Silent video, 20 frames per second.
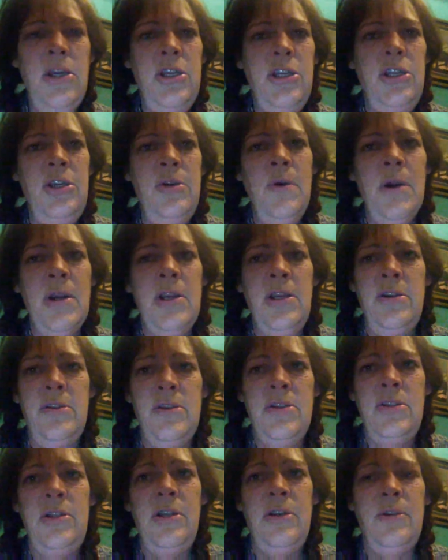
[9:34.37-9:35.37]
you are
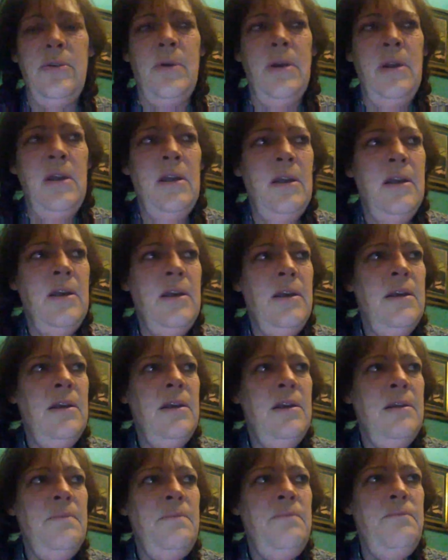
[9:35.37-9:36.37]
used to
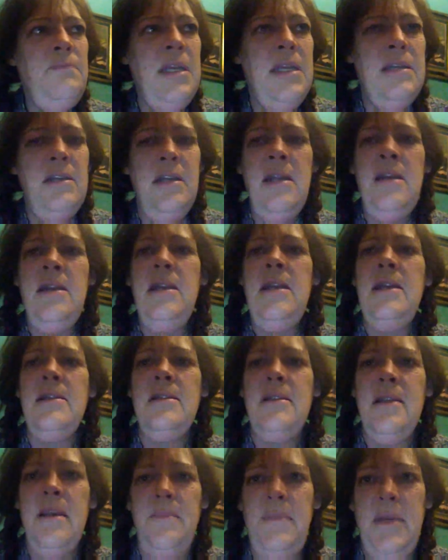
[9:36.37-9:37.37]
intending
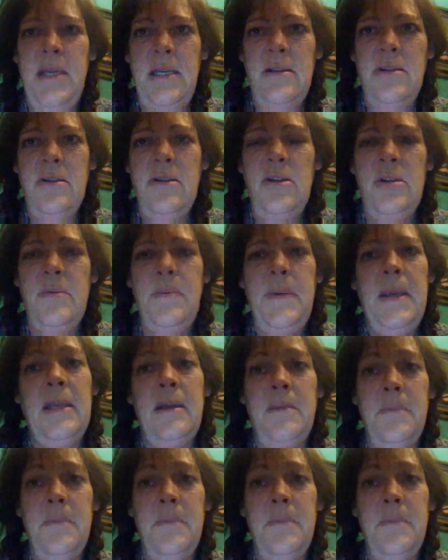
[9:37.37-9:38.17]
something, so to speak.